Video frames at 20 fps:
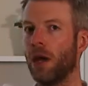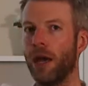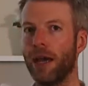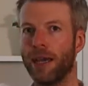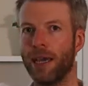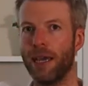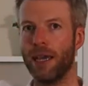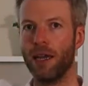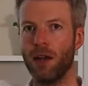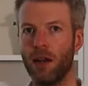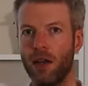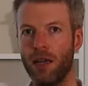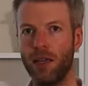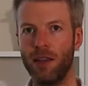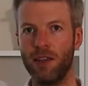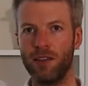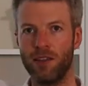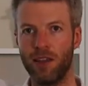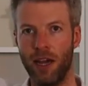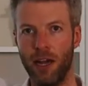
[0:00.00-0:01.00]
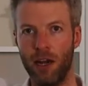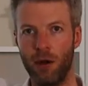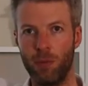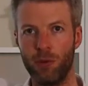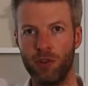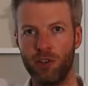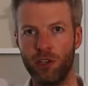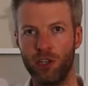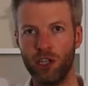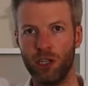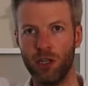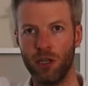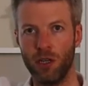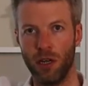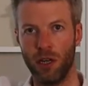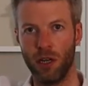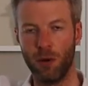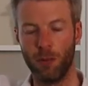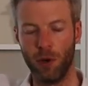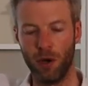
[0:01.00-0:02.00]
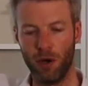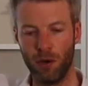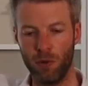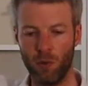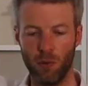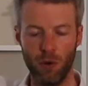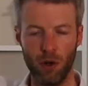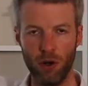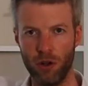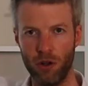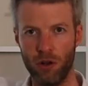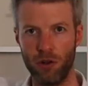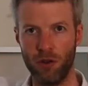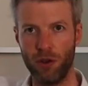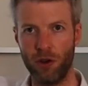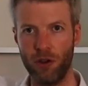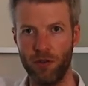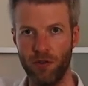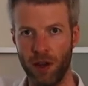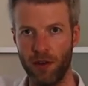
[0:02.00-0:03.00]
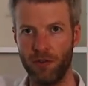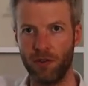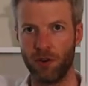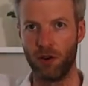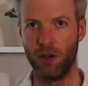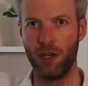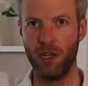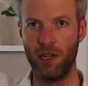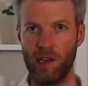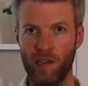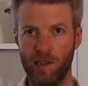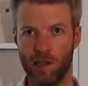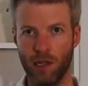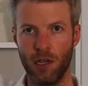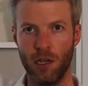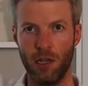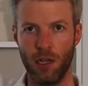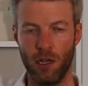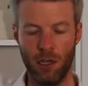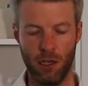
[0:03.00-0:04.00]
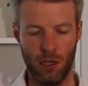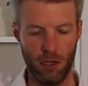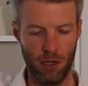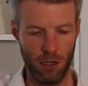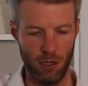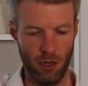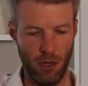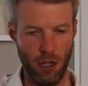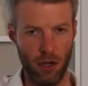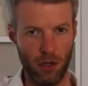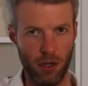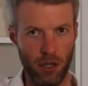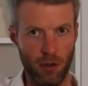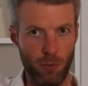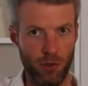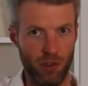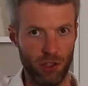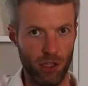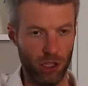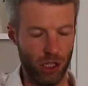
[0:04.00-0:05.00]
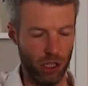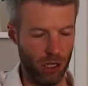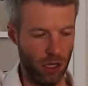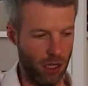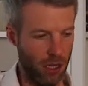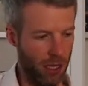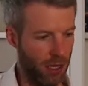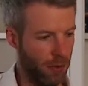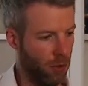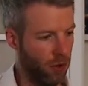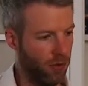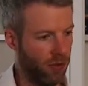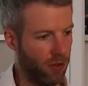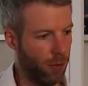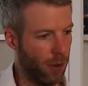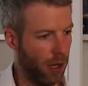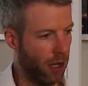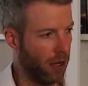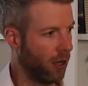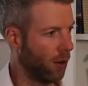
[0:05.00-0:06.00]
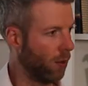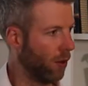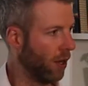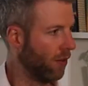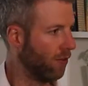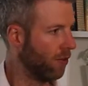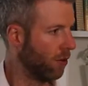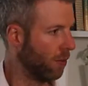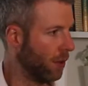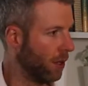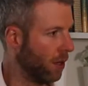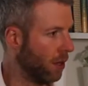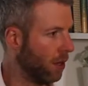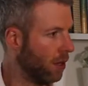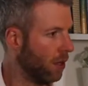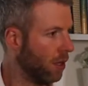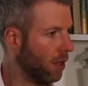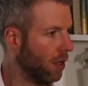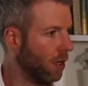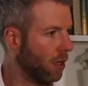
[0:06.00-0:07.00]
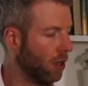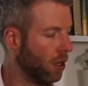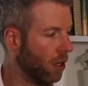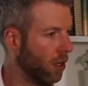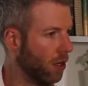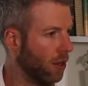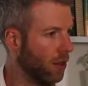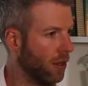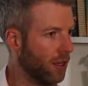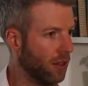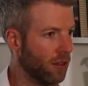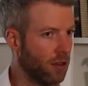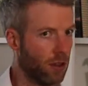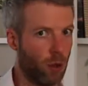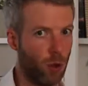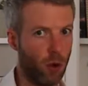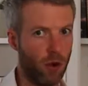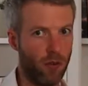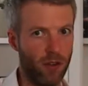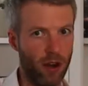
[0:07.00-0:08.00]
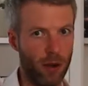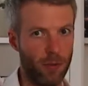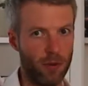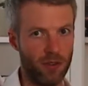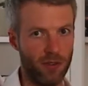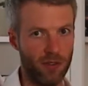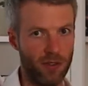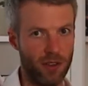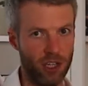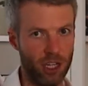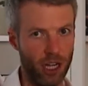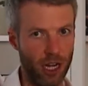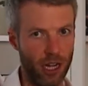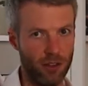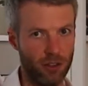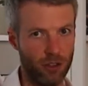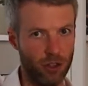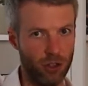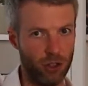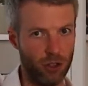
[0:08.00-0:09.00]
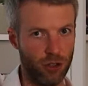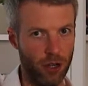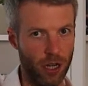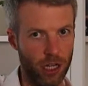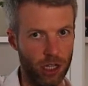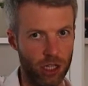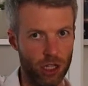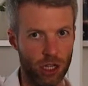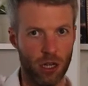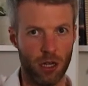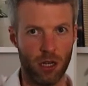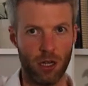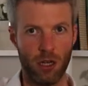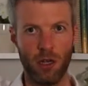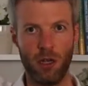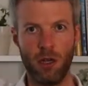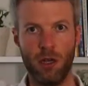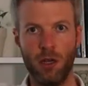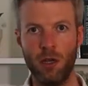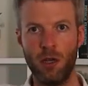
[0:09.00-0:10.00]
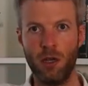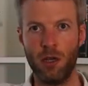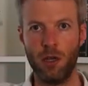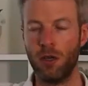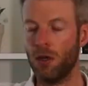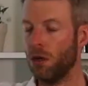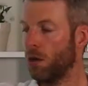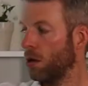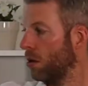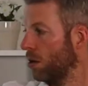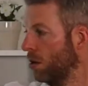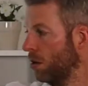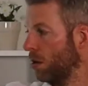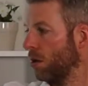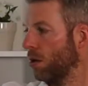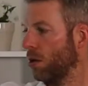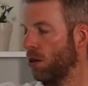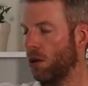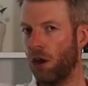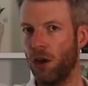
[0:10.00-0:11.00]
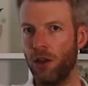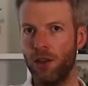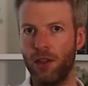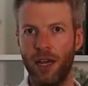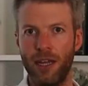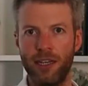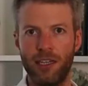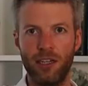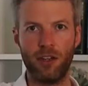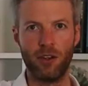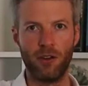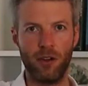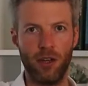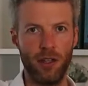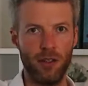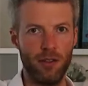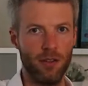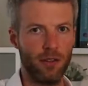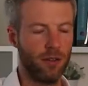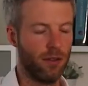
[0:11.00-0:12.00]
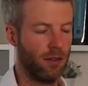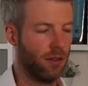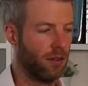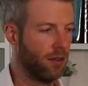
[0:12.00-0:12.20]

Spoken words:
again in this higher position at about 135 degrees, lock it in position, and then move the body away from it, allowing these lower fibers of the chest to stretch. Now at 90 degrees,